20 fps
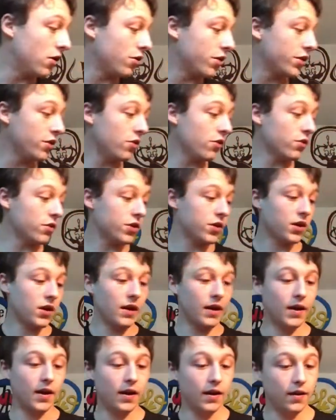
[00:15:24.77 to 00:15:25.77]
Okie doke,
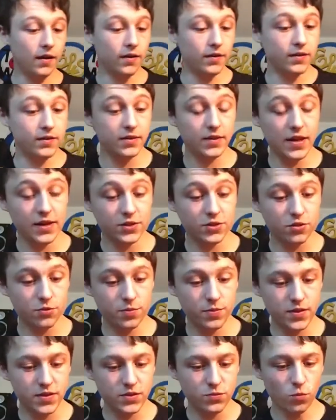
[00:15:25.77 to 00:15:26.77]
next
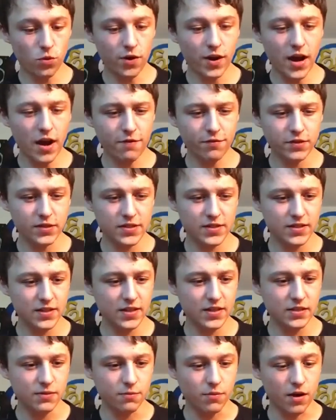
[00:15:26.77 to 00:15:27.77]
up is one I haven't
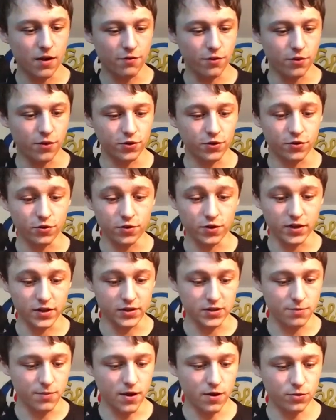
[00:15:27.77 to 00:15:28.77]
seen, but I've heard good
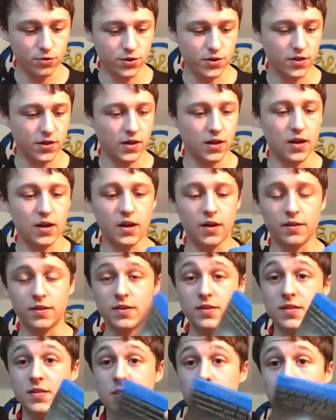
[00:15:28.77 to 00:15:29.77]
things about.
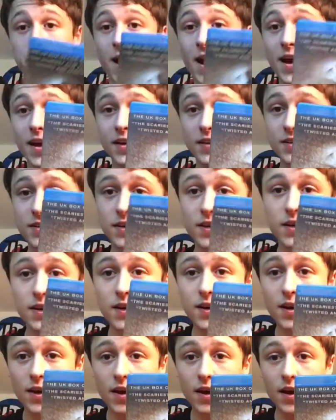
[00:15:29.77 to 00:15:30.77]
This is The Pact.
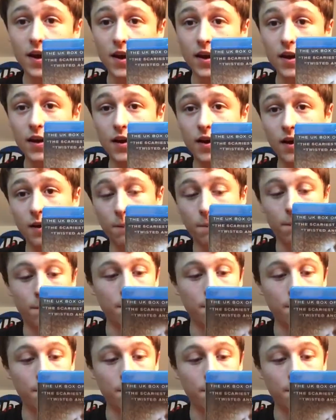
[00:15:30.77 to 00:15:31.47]
I